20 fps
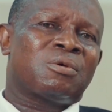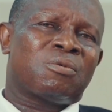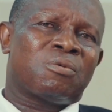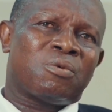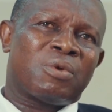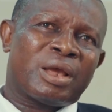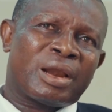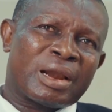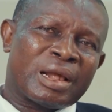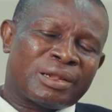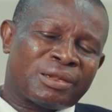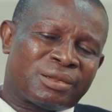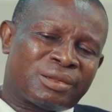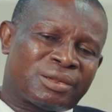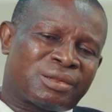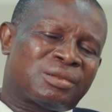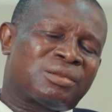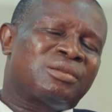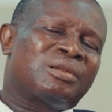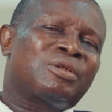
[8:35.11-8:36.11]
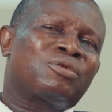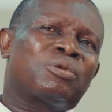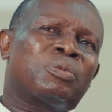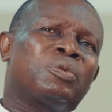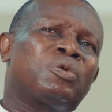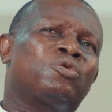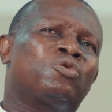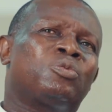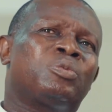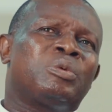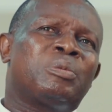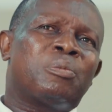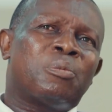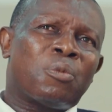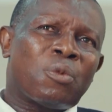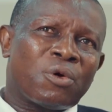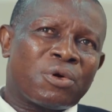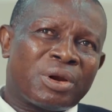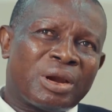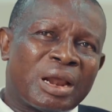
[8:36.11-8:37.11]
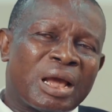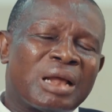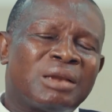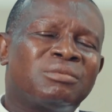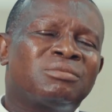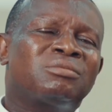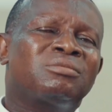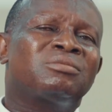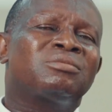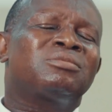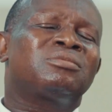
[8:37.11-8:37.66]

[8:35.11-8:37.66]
whereas it's supposed to be modern